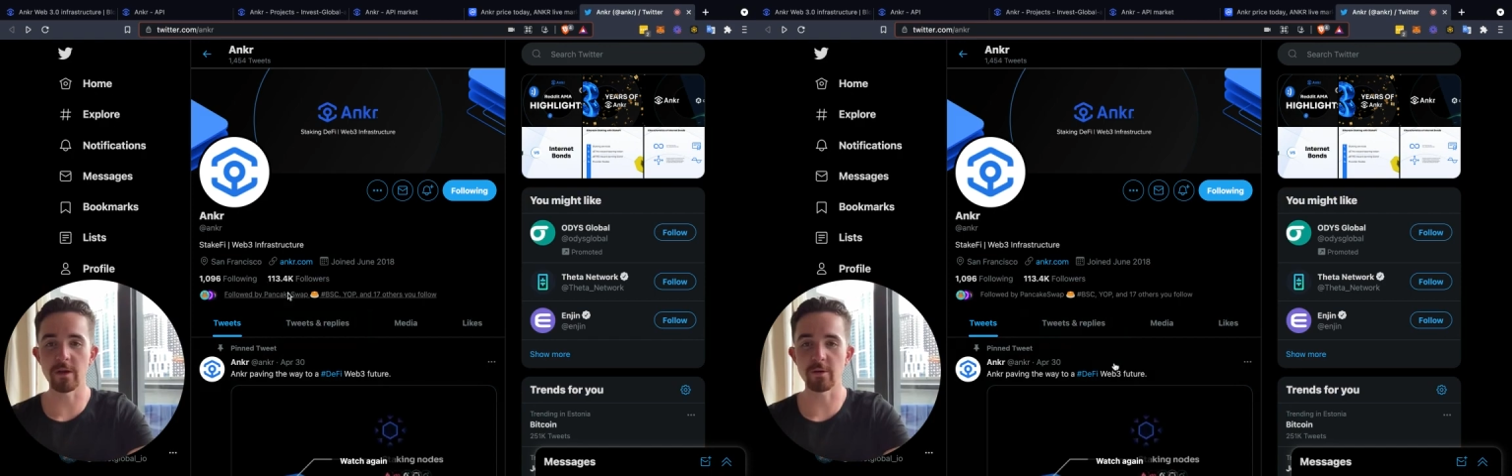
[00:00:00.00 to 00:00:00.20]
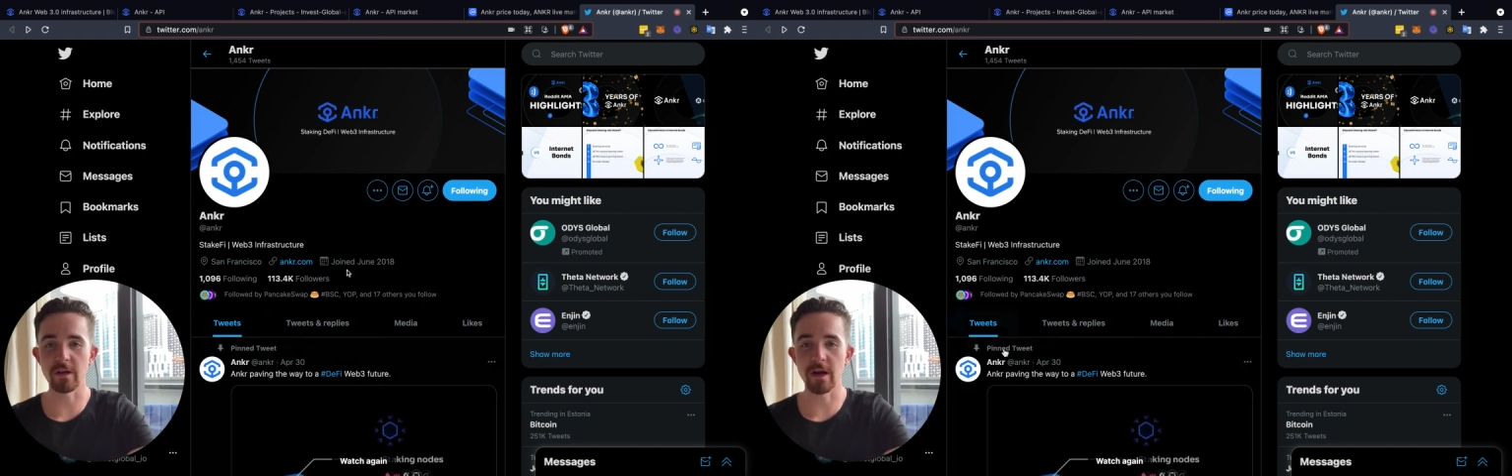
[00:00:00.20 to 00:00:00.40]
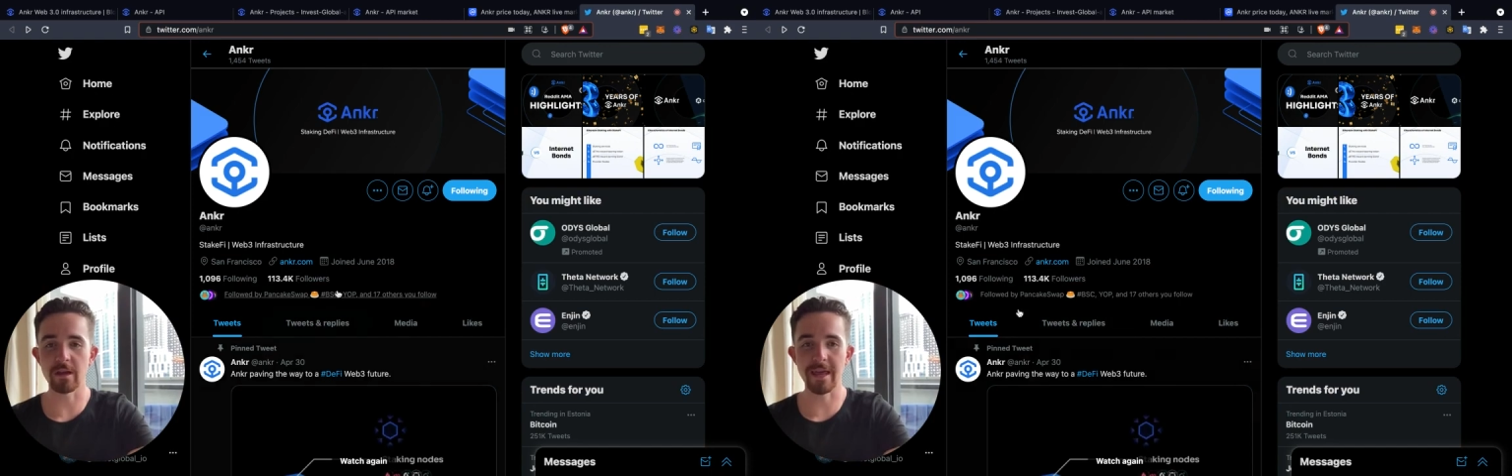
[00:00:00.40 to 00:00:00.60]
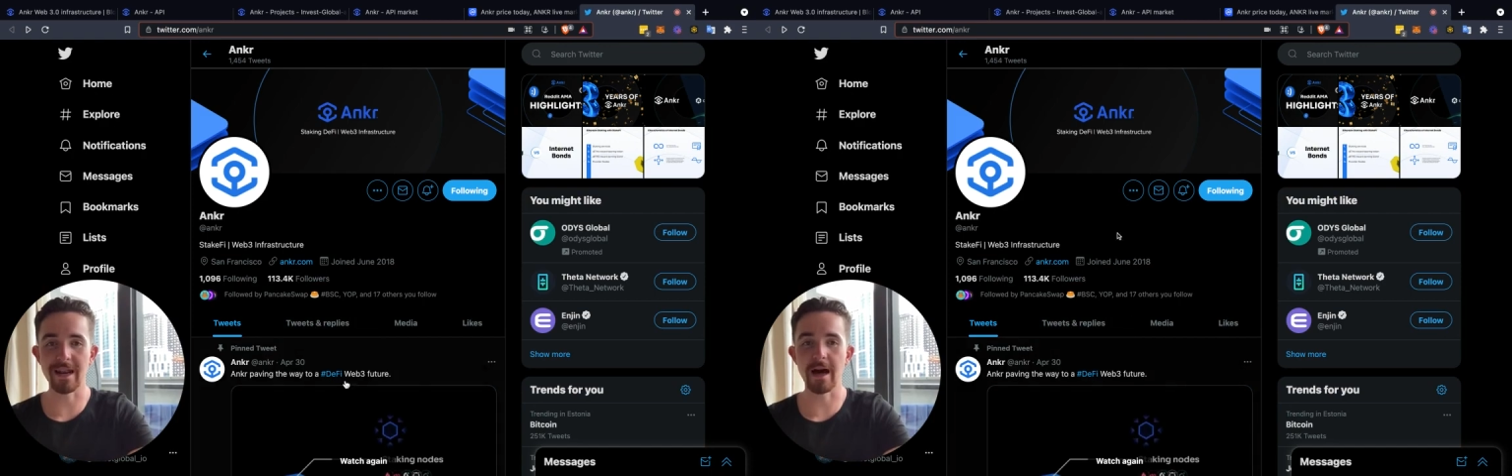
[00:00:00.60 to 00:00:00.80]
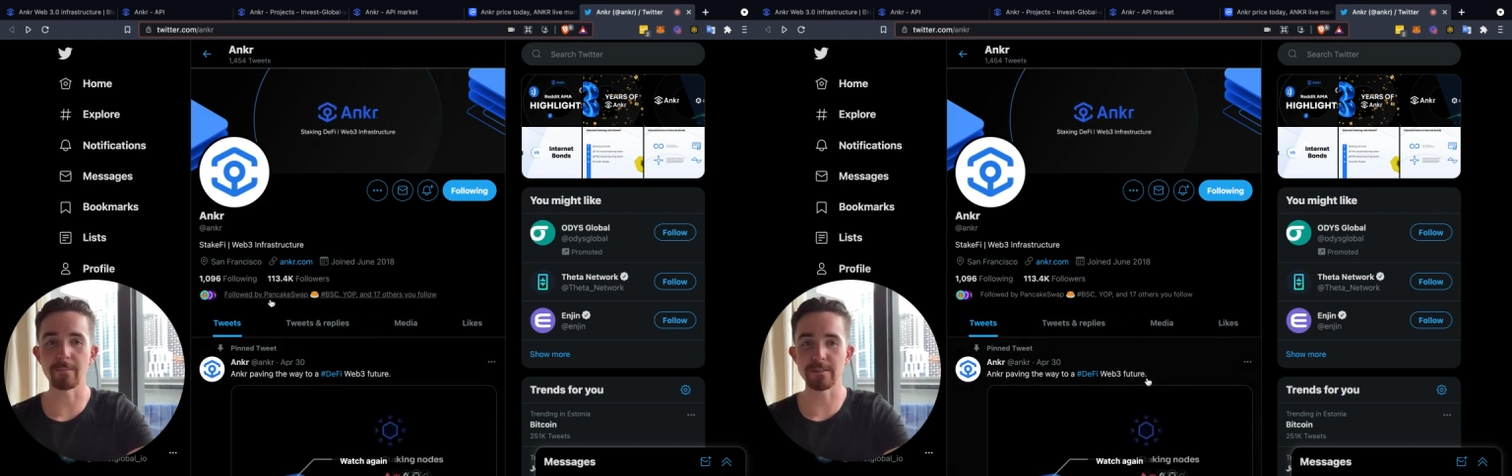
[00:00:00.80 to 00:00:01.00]
you can
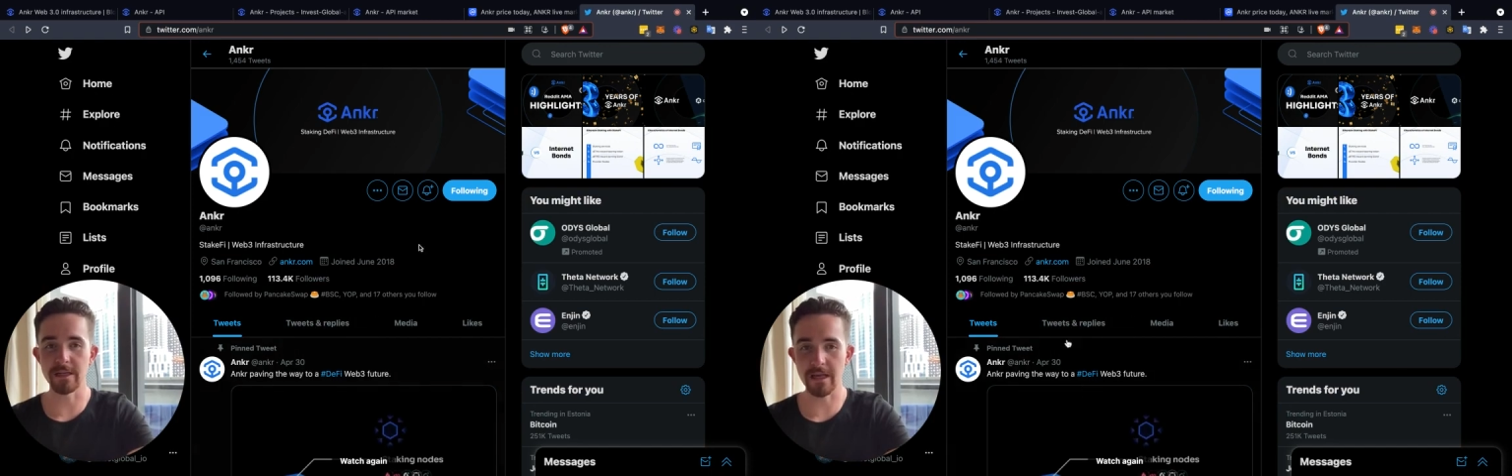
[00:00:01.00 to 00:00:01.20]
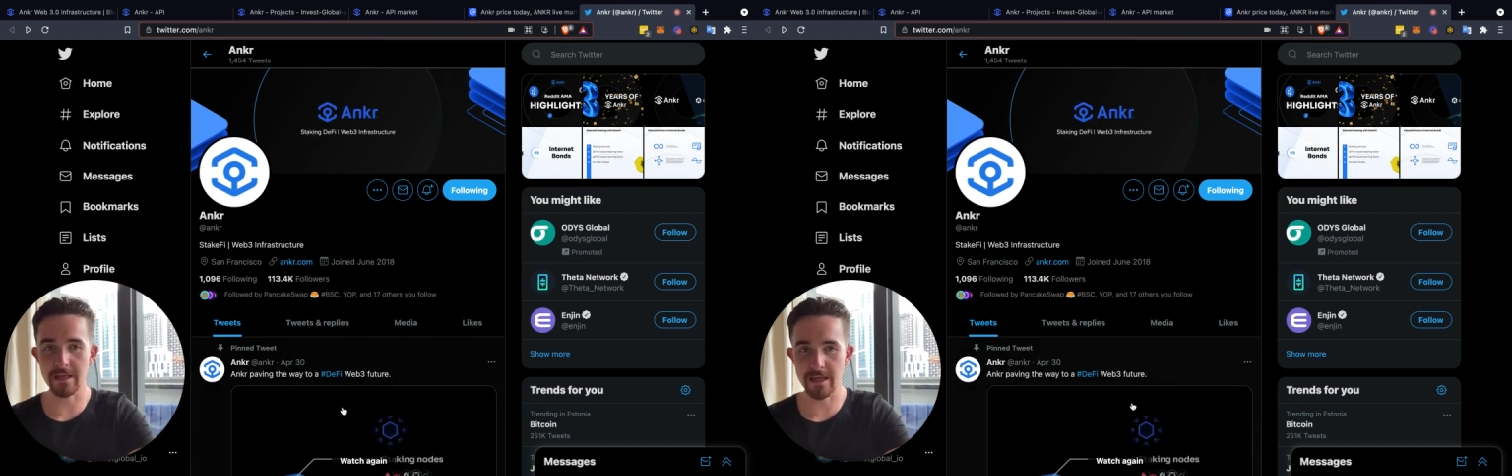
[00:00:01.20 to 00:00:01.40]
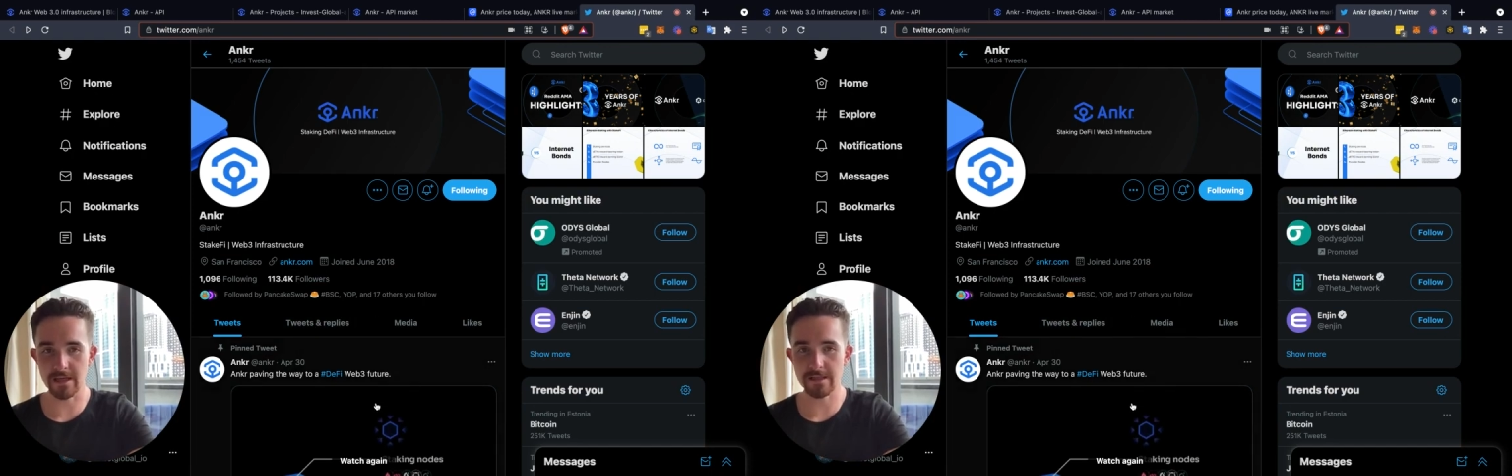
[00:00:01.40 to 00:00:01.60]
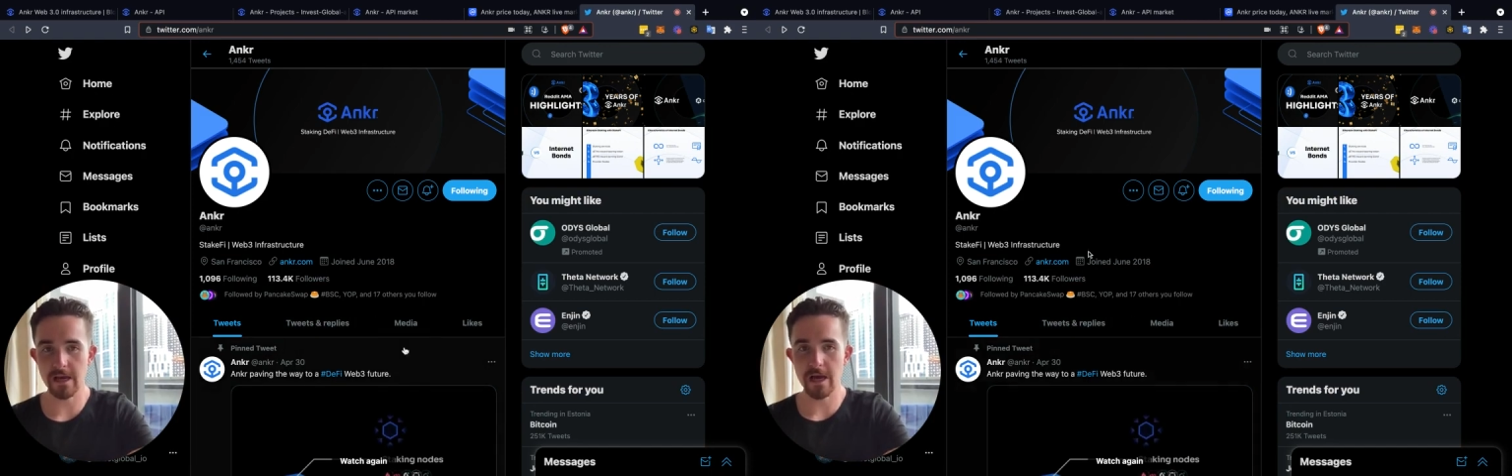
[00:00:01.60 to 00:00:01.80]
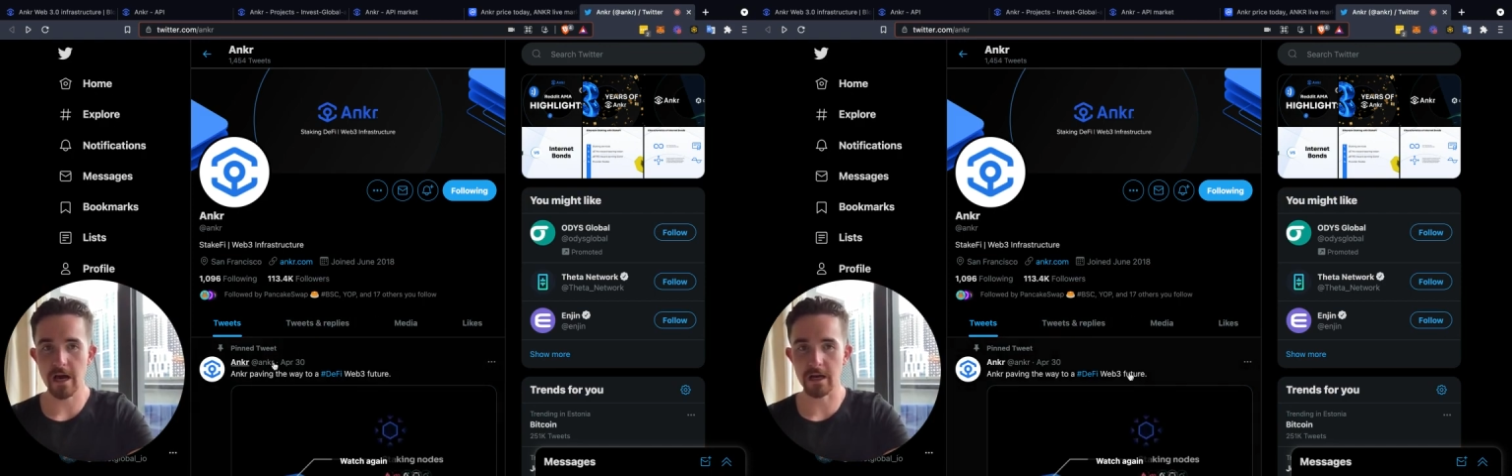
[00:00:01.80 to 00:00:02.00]
get up-to-date things